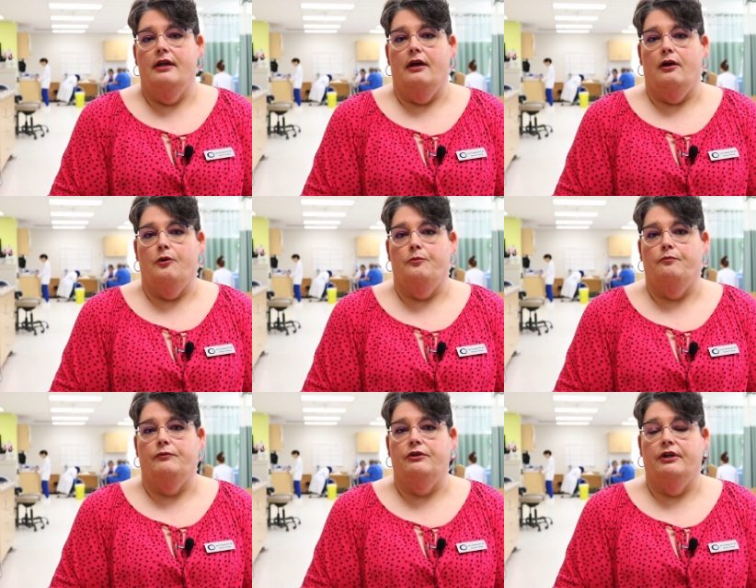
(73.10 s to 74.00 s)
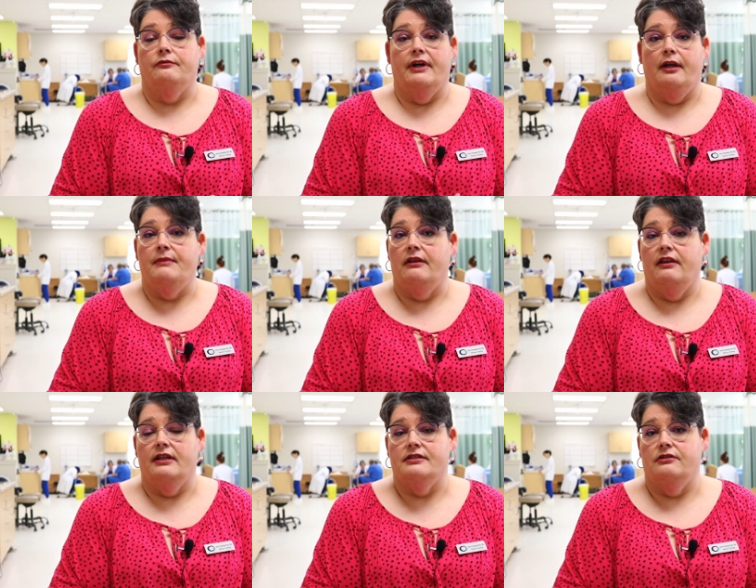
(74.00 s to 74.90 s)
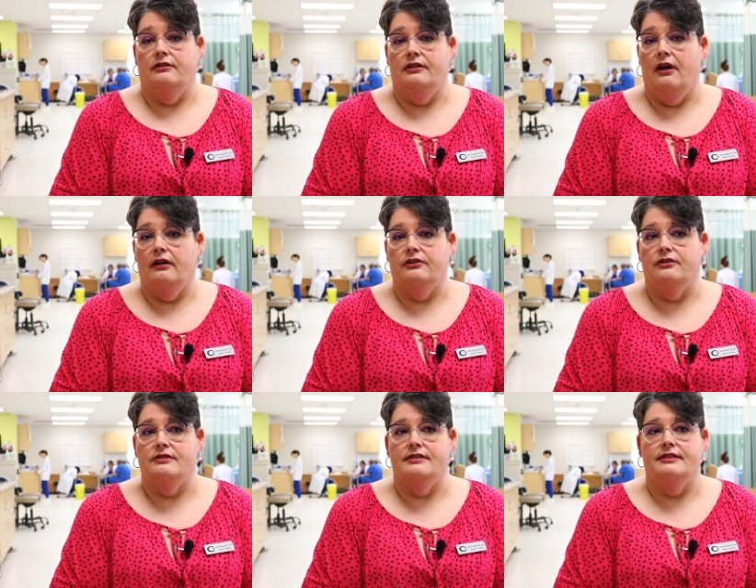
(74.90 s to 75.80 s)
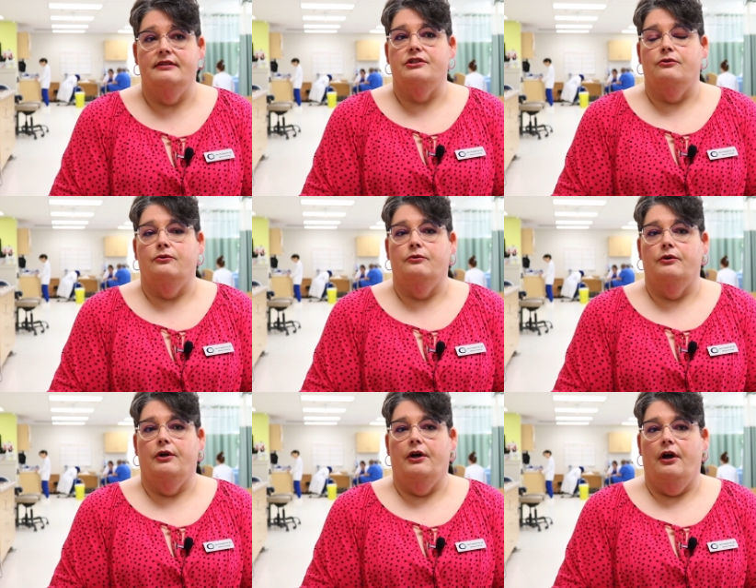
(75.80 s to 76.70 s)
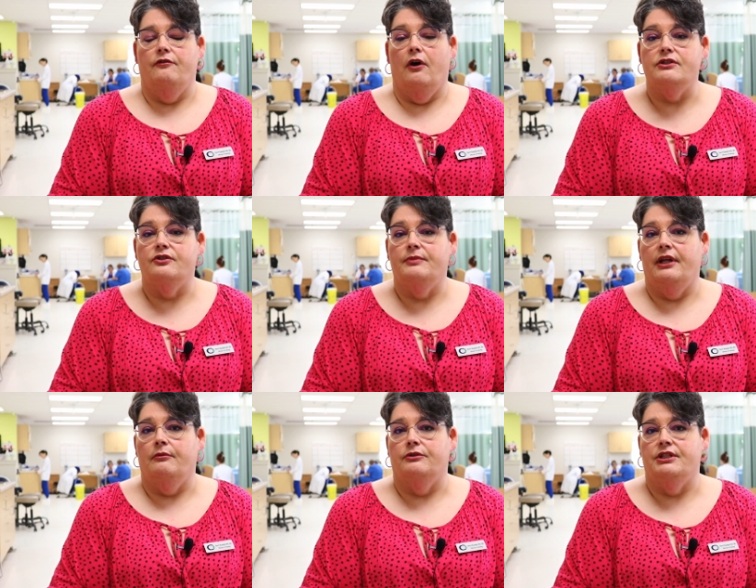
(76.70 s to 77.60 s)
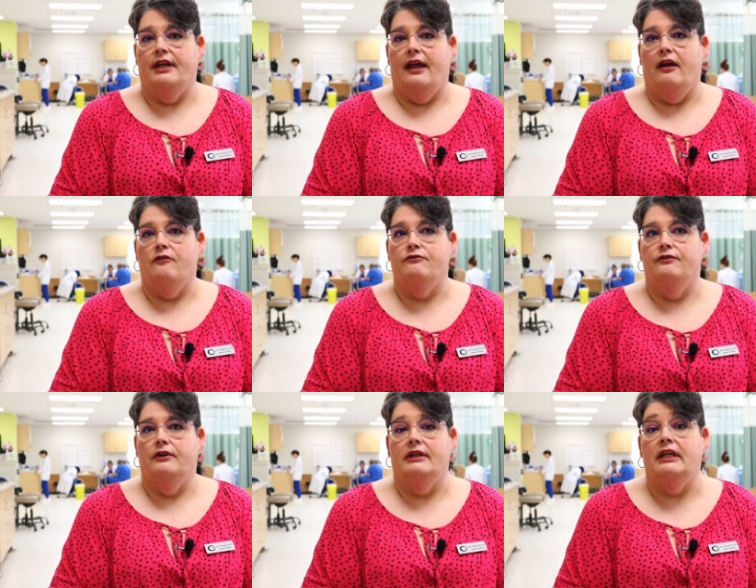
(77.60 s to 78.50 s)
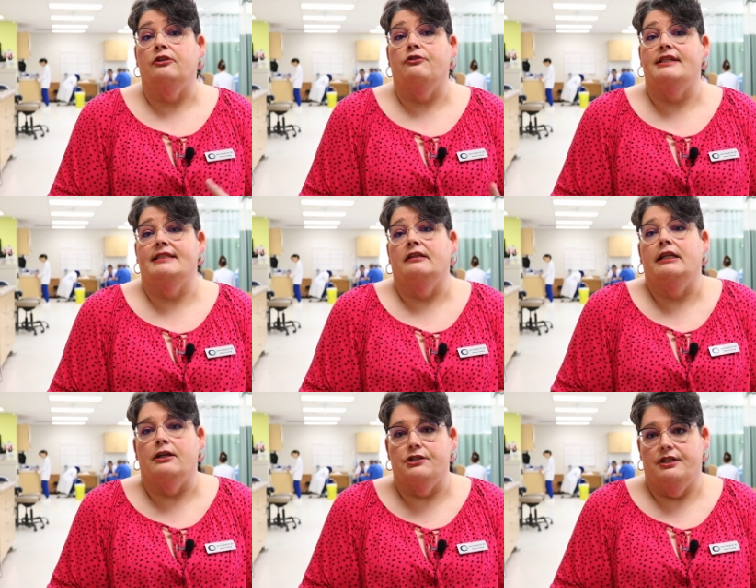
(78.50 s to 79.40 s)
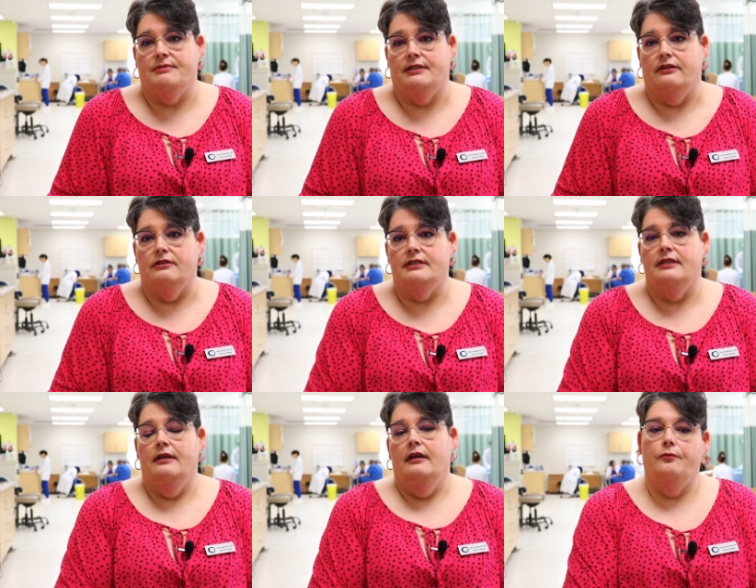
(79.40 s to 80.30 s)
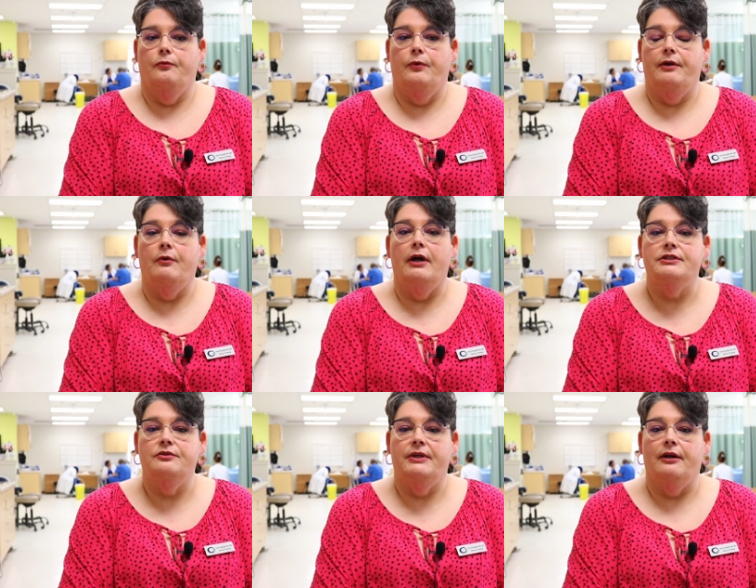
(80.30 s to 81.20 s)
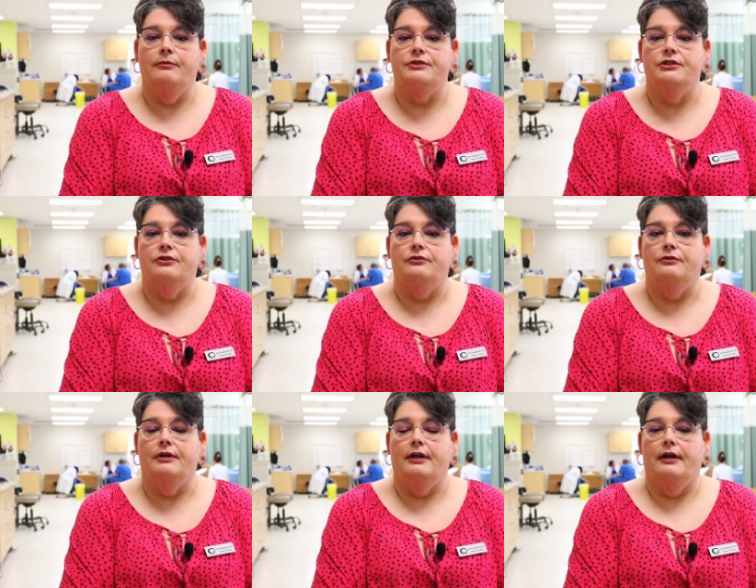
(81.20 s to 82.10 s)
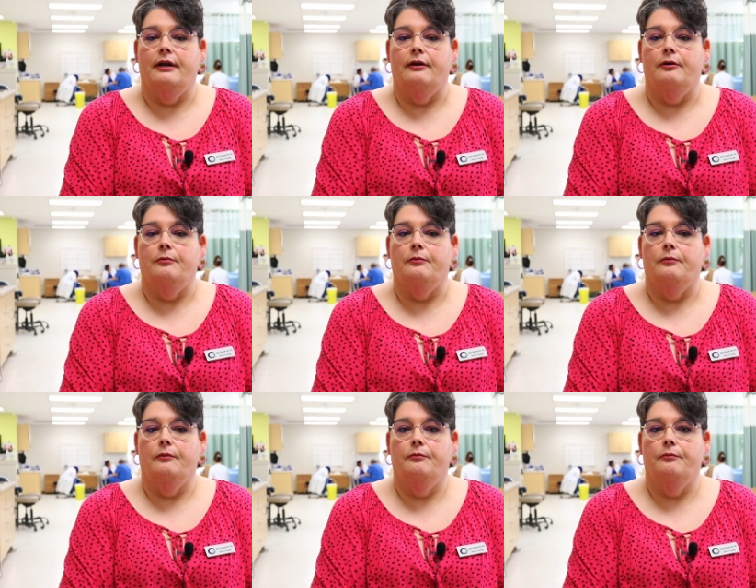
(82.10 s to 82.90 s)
Um, you can recommend things to the doctors. So I've also been able to have an increase in leadership skills. We want to be able to um,